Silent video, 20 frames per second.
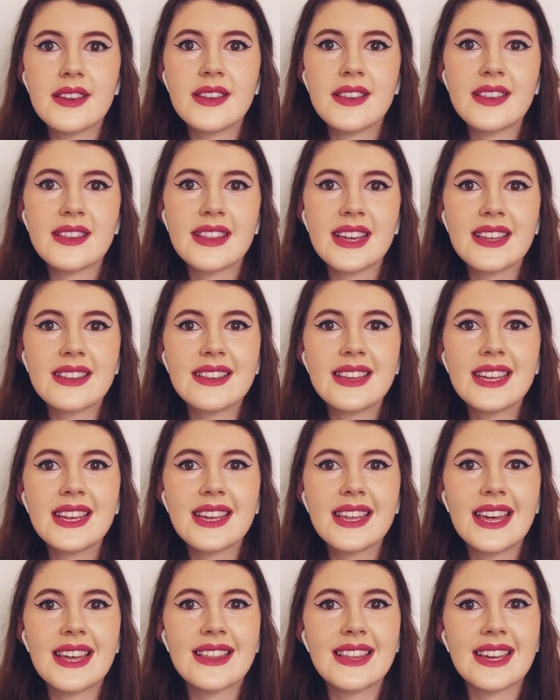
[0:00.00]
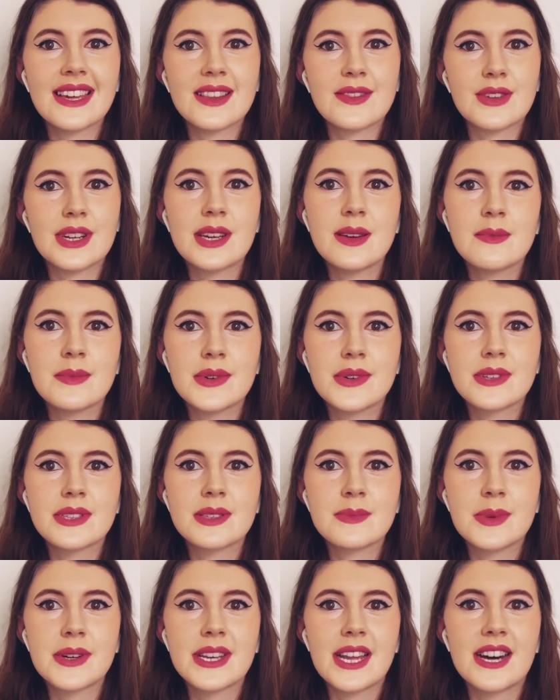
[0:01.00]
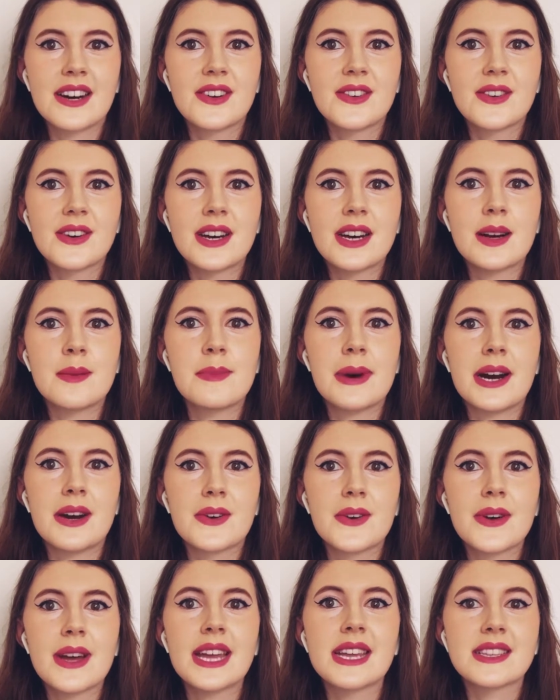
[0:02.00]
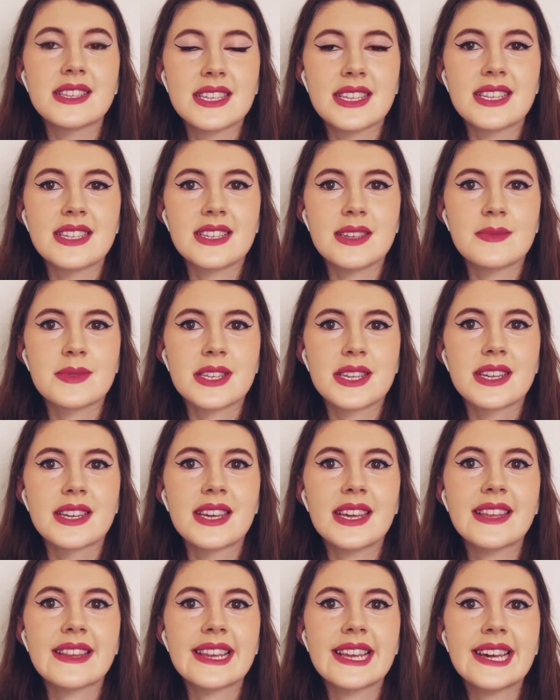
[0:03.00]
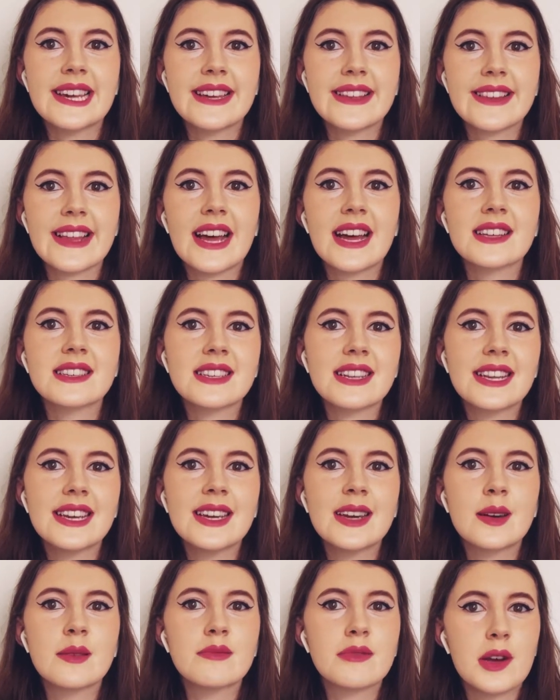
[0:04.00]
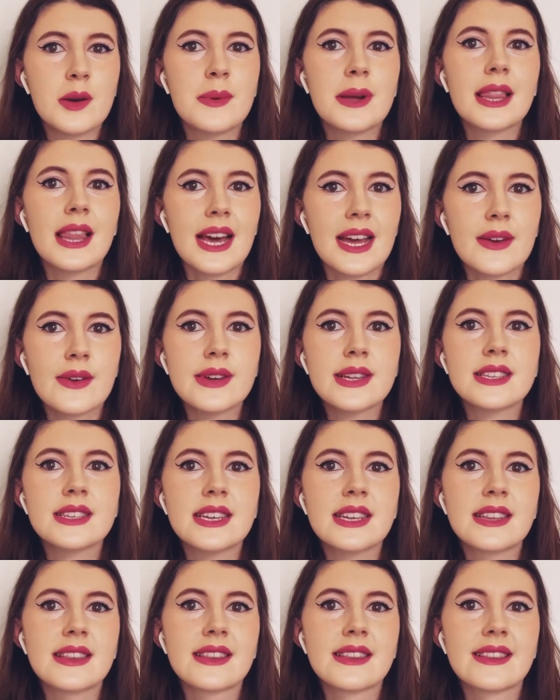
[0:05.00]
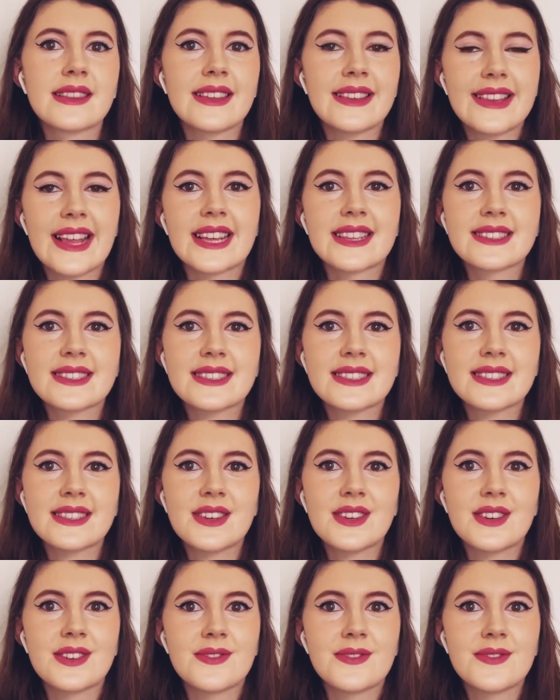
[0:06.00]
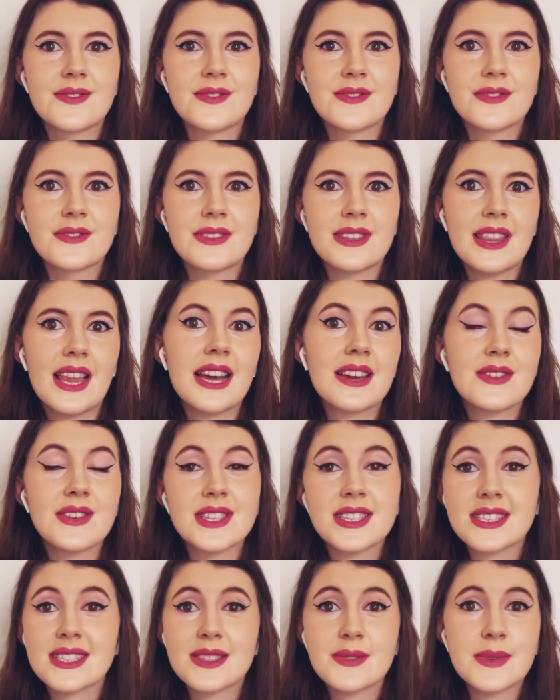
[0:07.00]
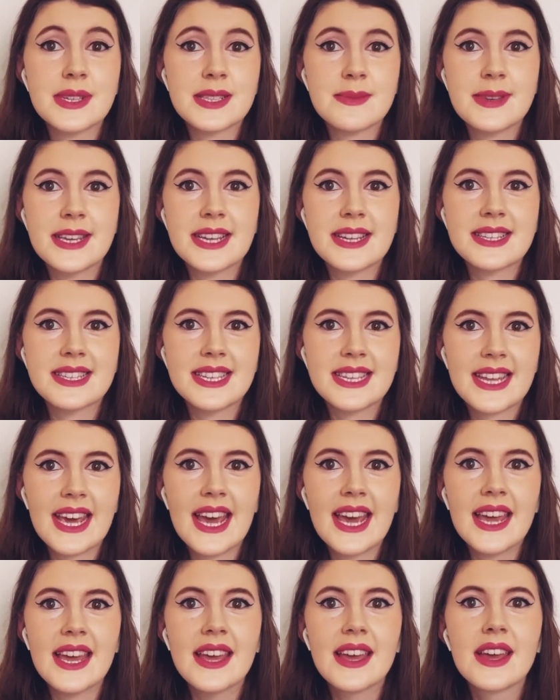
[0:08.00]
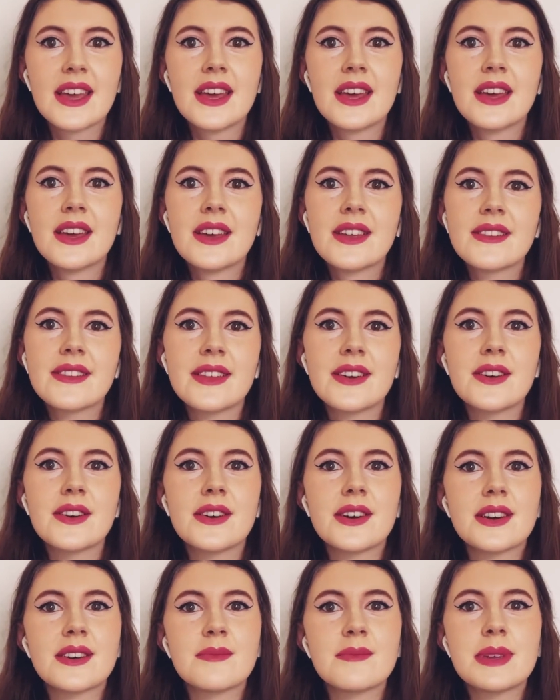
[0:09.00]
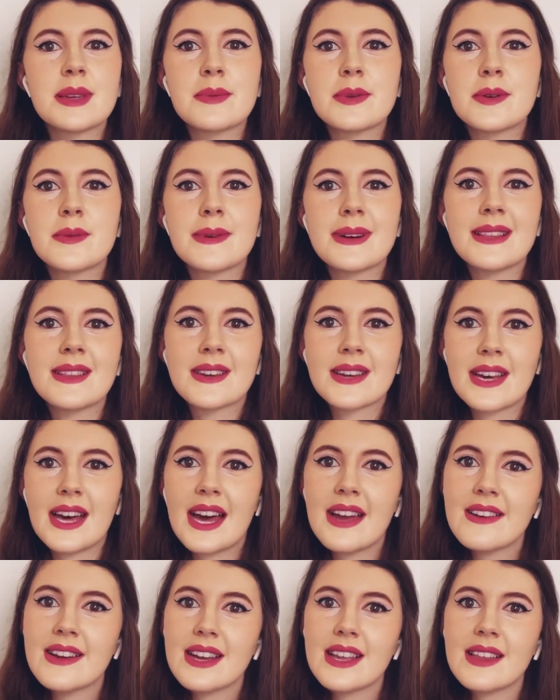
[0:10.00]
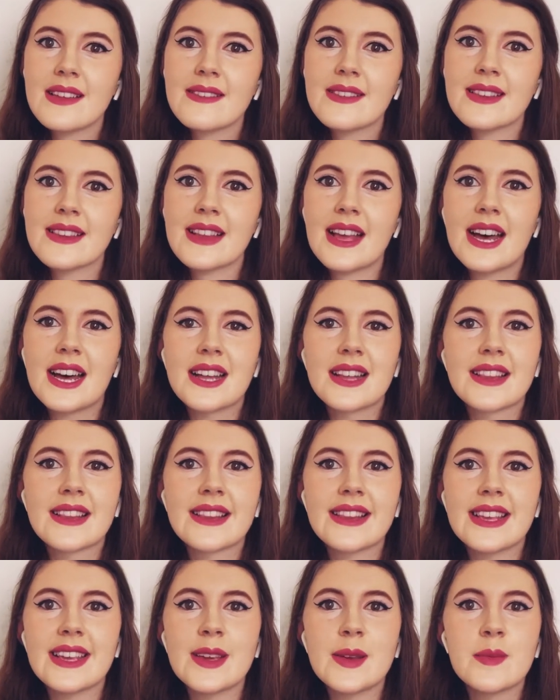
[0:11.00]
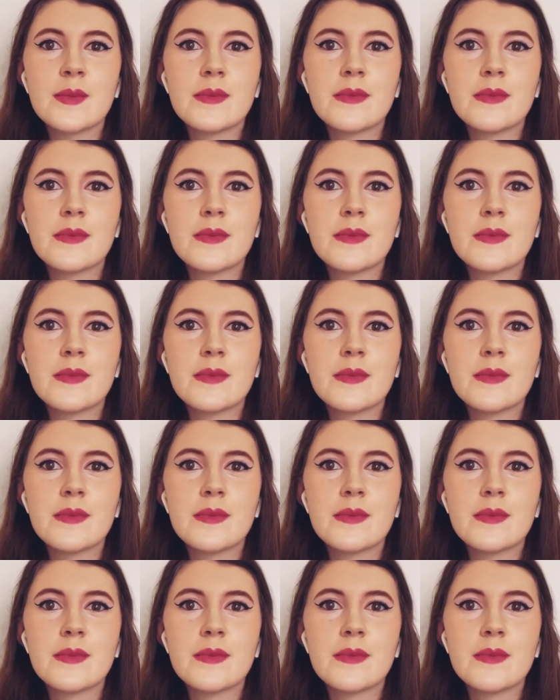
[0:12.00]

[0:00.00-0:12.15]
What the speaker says: the first thing that I think is really important to point out about ancient Egyptian is it is actually a proper language in the sense of languages that we speak today. So people might look at hieroglyphs and see